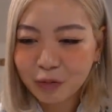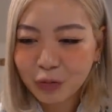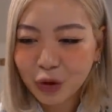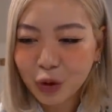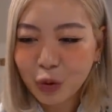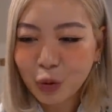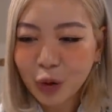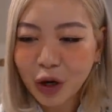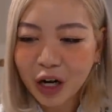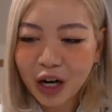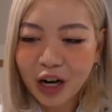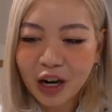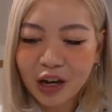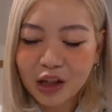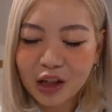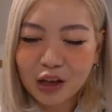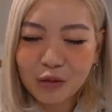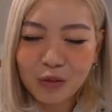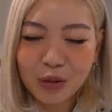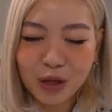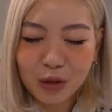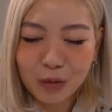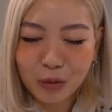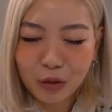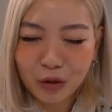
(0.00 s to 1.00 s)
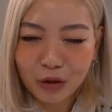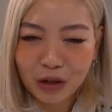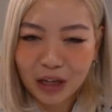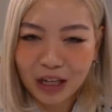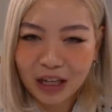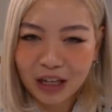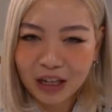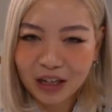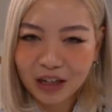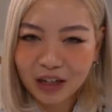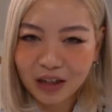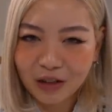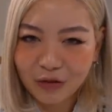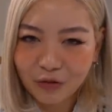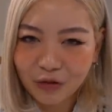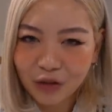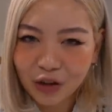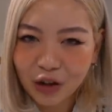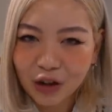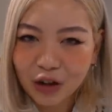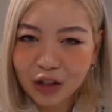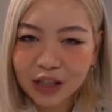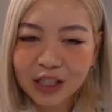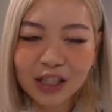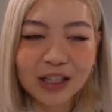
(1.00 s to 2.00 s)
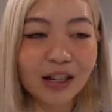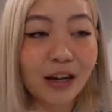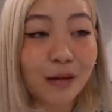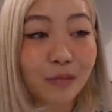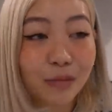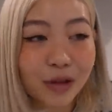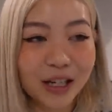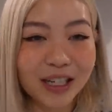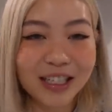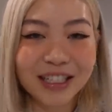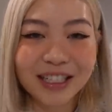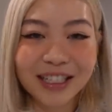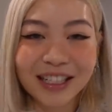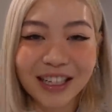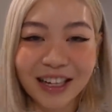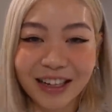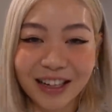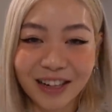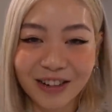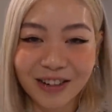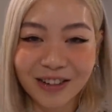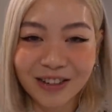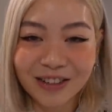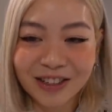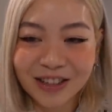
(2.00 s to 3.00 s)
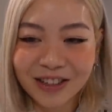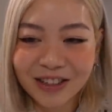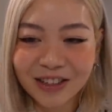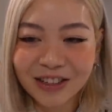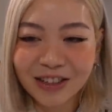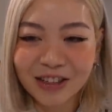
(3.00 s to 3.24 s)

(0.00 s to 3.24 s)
what other people eat in vlogs and like places that they go to.